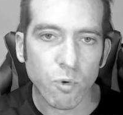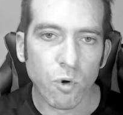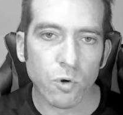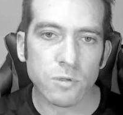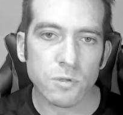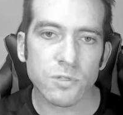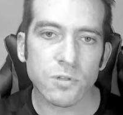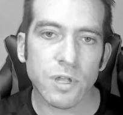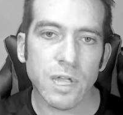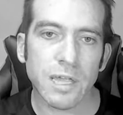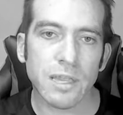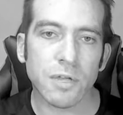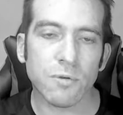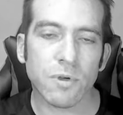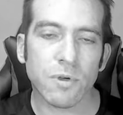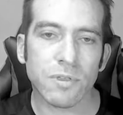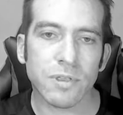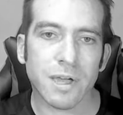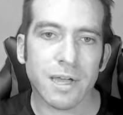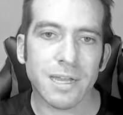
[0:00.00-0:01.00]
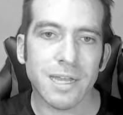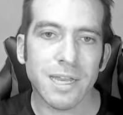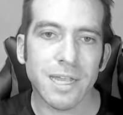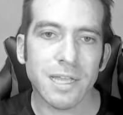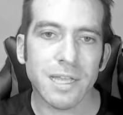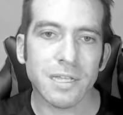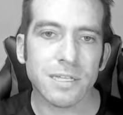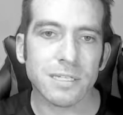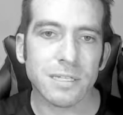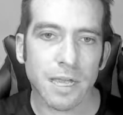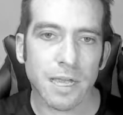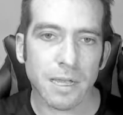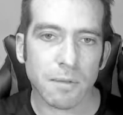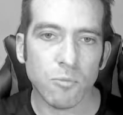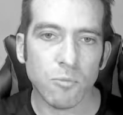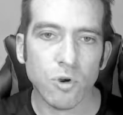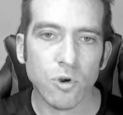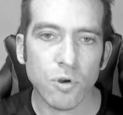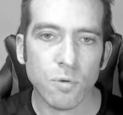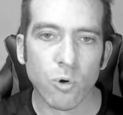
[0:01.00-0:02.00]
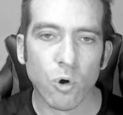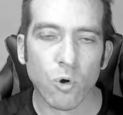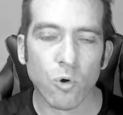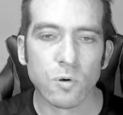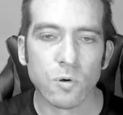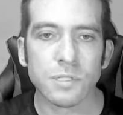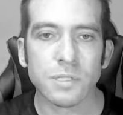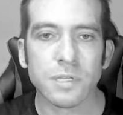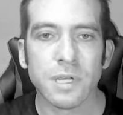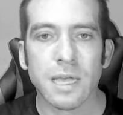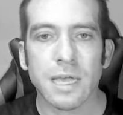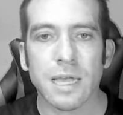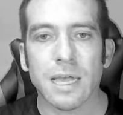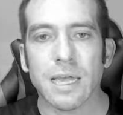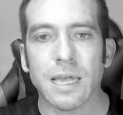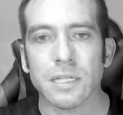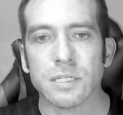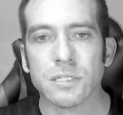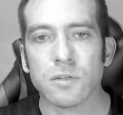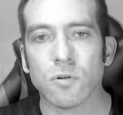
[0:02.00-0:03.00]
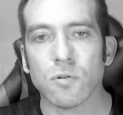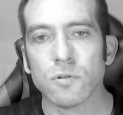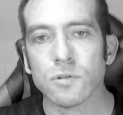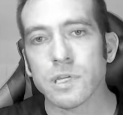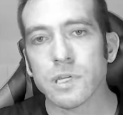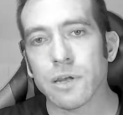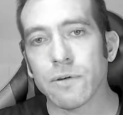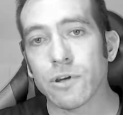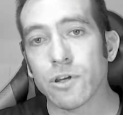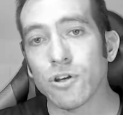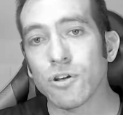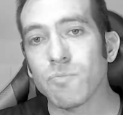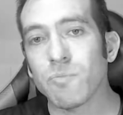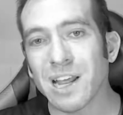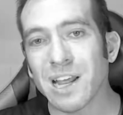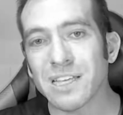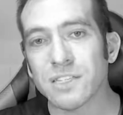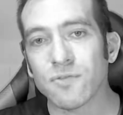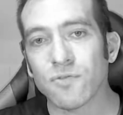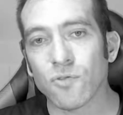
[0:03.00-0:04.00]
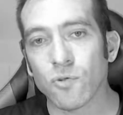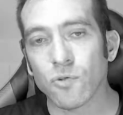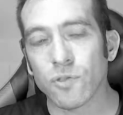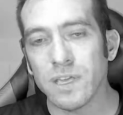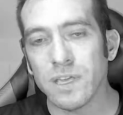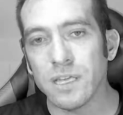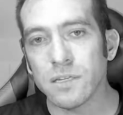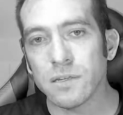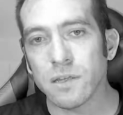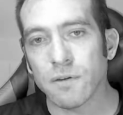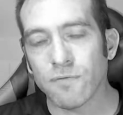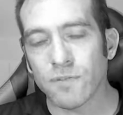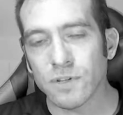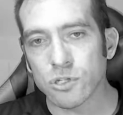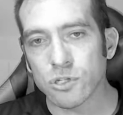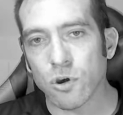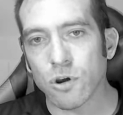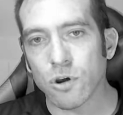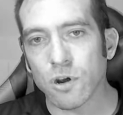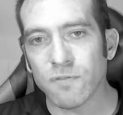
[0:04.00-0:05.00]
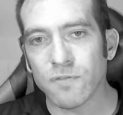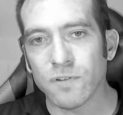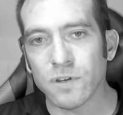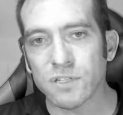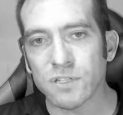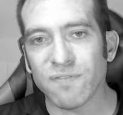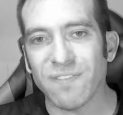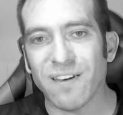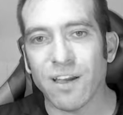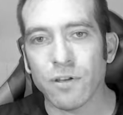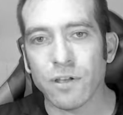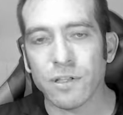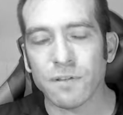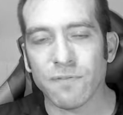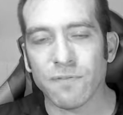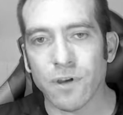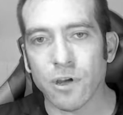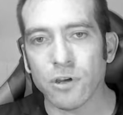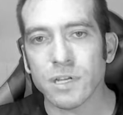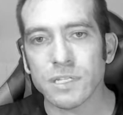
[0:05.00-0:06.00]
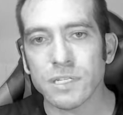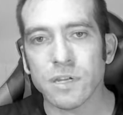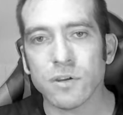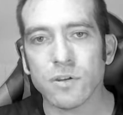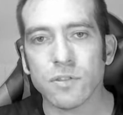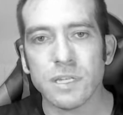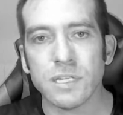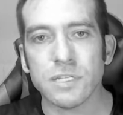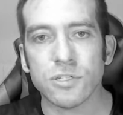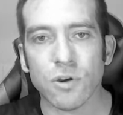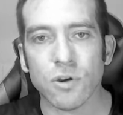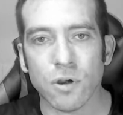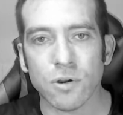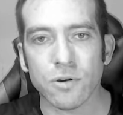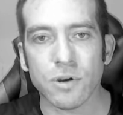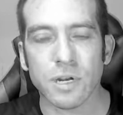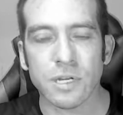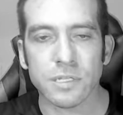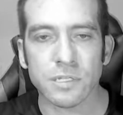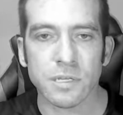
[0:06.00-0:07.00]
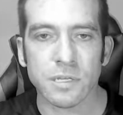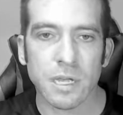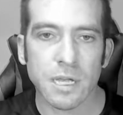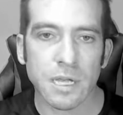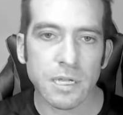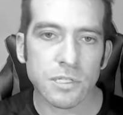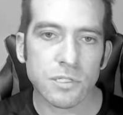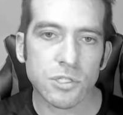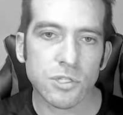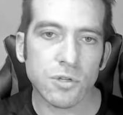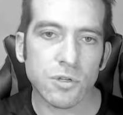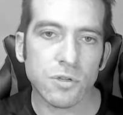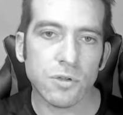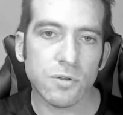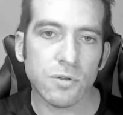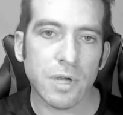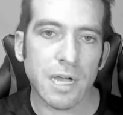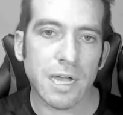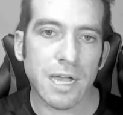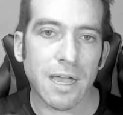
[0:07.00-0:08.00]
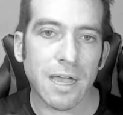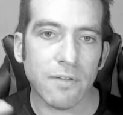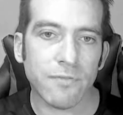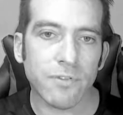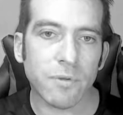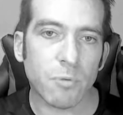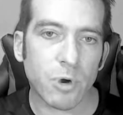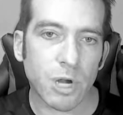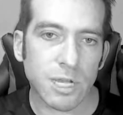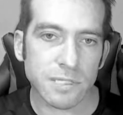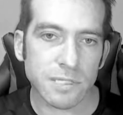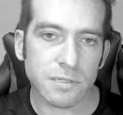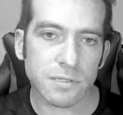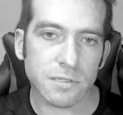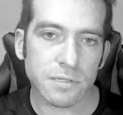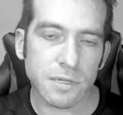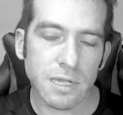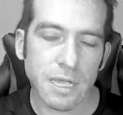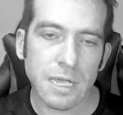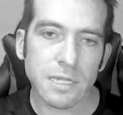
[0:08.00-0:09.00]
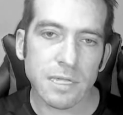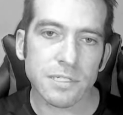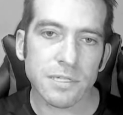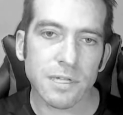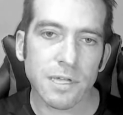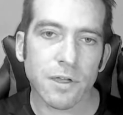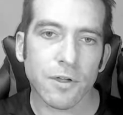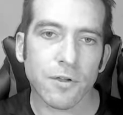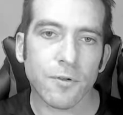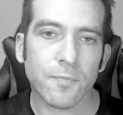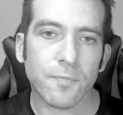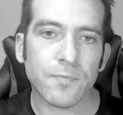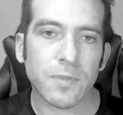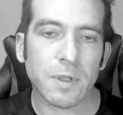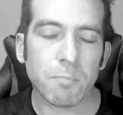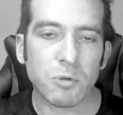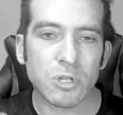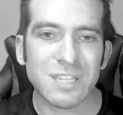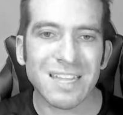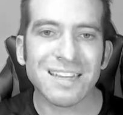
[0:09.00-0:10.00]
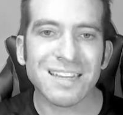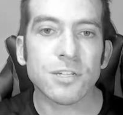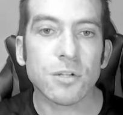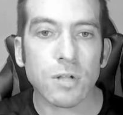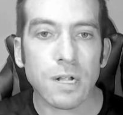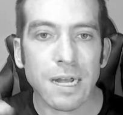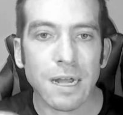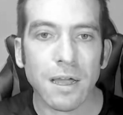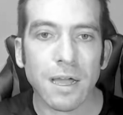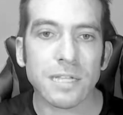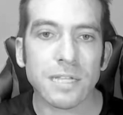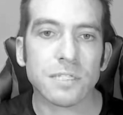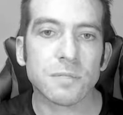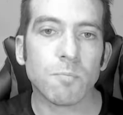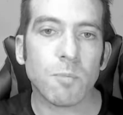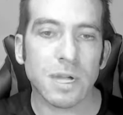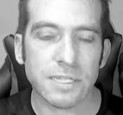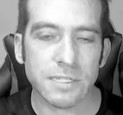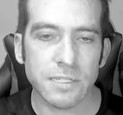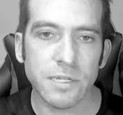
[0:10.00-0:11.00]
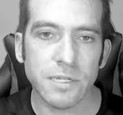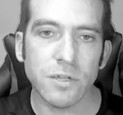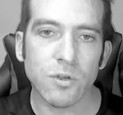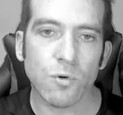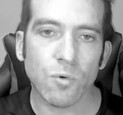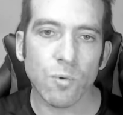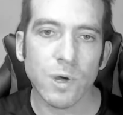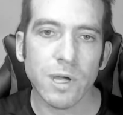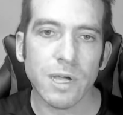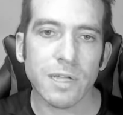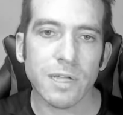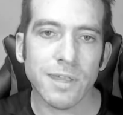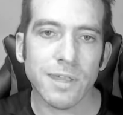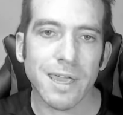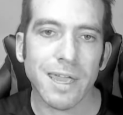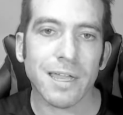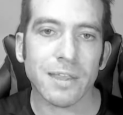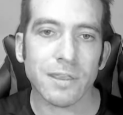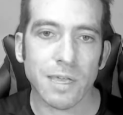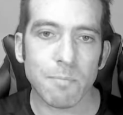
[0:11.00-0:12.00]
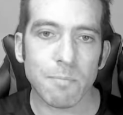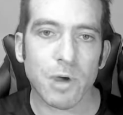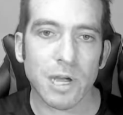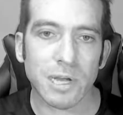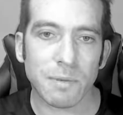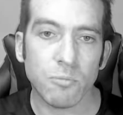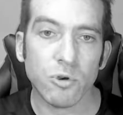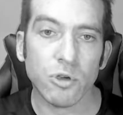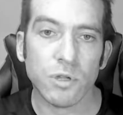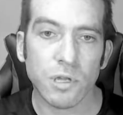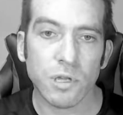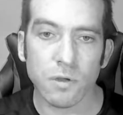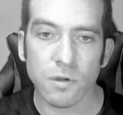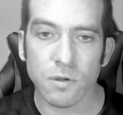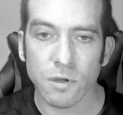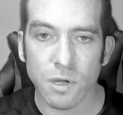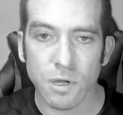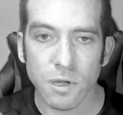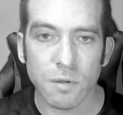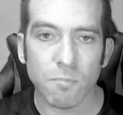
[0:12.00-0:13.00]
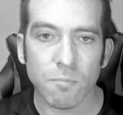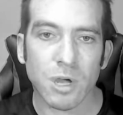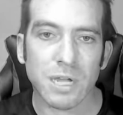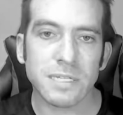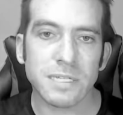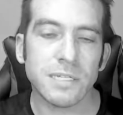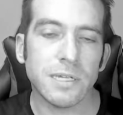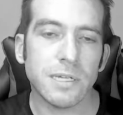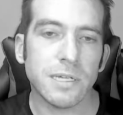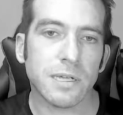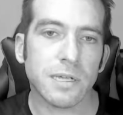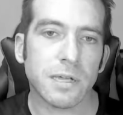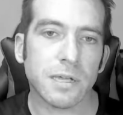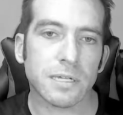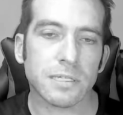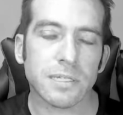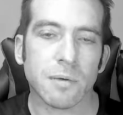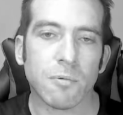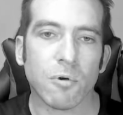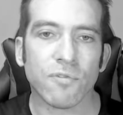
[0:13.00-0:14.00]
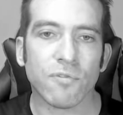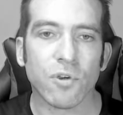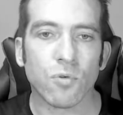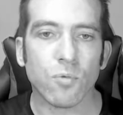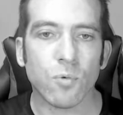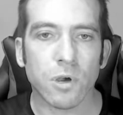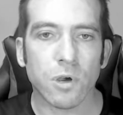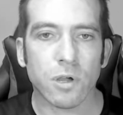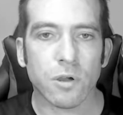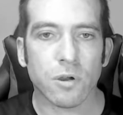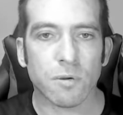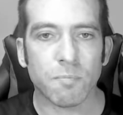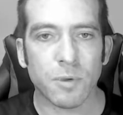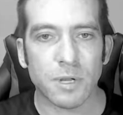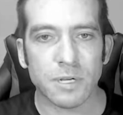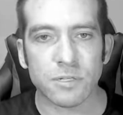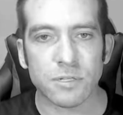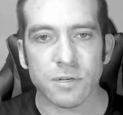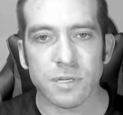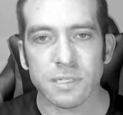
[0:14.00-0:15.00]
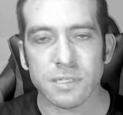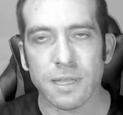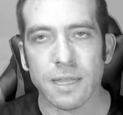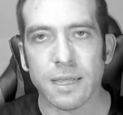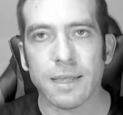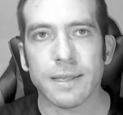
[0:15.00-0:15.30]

boards together with ideas like mood boards. It's also a good place for the photographers focusing on these genres to have a presence. So potential clients might see your work there, and they might book you by seeing some of your work on Pinterest.